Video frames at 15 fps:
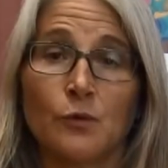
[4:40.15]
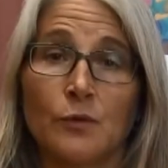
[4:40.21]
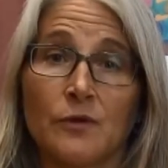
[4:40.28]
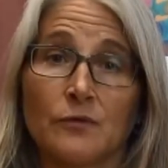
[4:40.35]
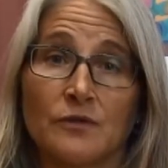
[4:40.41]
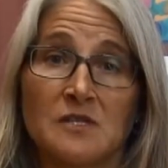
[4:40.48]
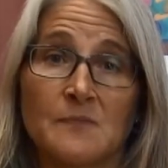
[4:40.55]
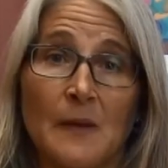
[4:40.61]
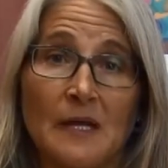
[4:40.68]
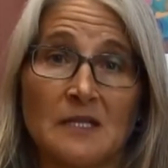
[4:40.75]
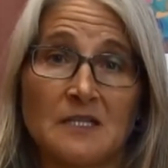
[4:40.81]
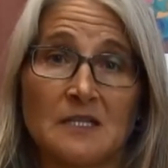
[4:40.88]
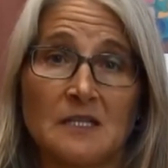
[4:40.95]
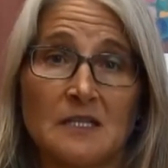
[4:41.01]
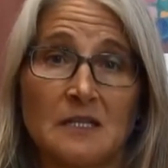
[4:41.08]
With
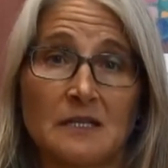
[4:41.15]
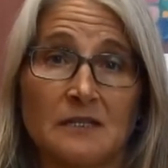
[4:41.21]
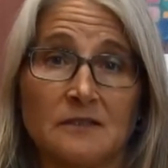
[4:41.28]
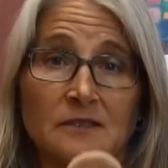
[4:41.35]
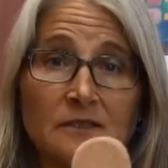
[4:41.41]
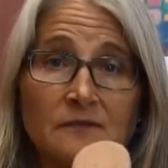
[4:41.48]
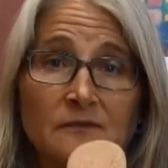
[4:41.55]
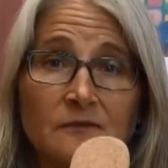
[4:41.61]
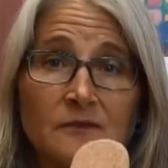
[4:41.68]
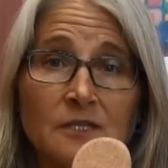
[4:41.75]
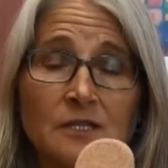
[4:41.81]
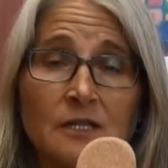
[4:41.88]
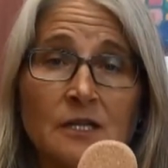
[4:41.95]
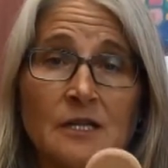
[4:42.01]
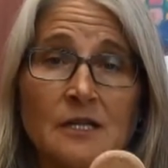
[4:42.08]
respect to the heel
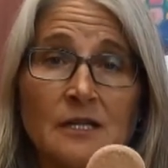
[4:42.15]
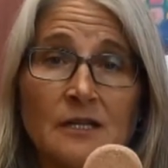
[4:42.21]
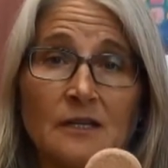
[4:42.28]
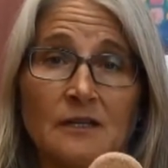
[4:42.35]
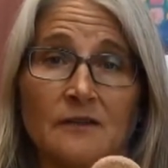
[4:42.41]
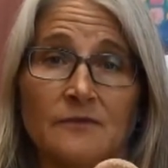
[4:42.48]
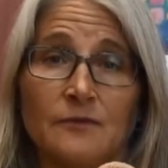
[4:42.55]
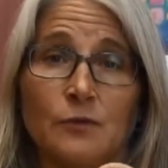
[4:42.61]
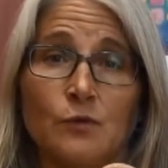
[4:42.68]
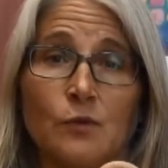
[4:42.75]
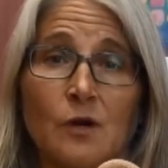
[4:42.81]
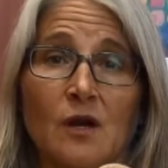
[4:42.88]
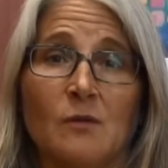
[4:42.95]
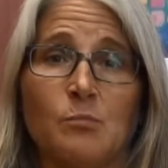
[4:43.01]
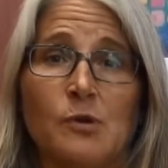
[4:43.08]
lift, if you
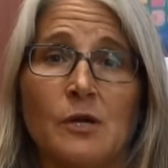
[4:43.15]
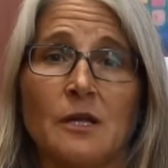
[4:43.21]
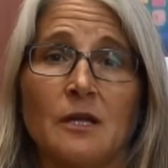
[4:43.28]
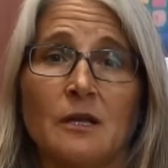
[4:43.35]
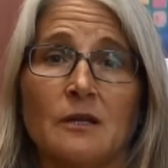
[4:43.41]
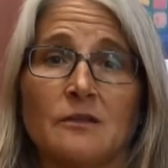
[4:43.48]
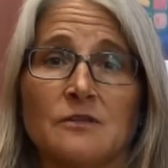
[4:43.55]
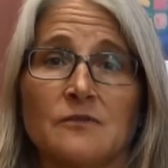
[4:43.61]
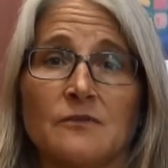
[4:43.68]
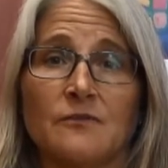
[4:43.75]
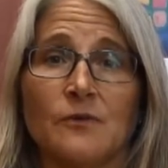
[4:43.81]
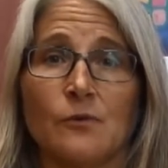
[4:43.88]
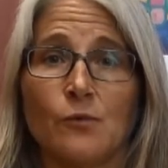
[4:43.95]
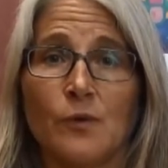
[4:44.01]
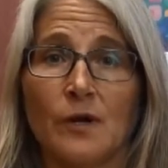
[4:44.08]
are putting it into
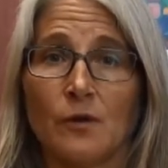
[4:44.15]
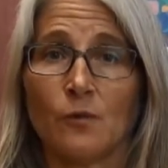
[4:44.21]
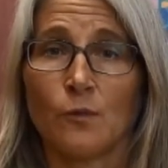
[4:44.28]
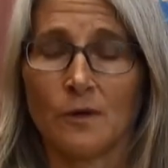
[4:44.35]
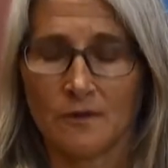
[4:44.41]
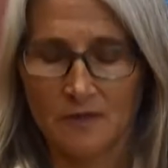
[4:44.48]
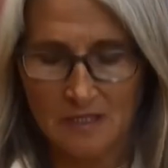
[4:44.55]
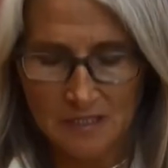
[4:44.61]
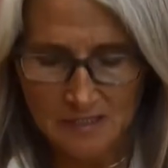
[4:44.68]
footwear where the